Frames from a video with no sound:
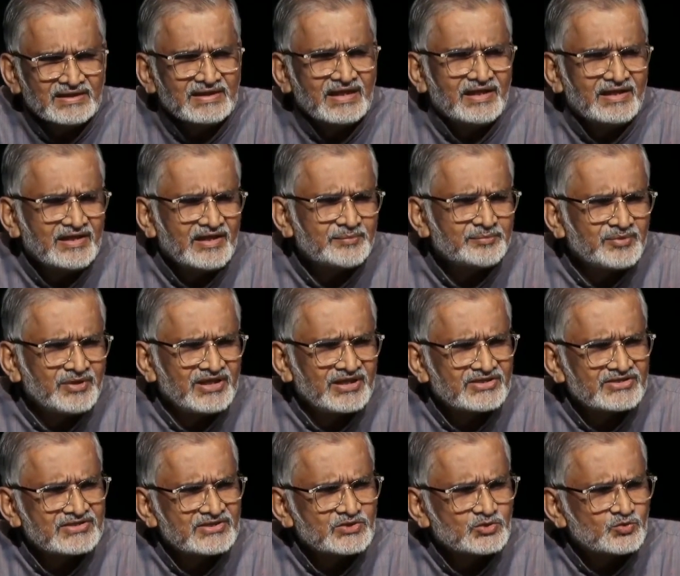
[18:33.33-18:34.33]
let me
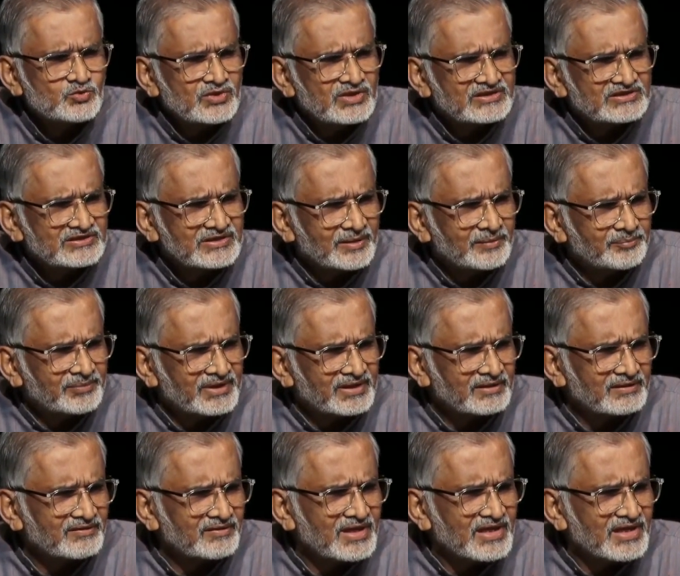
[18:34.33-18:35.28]
take just two examples.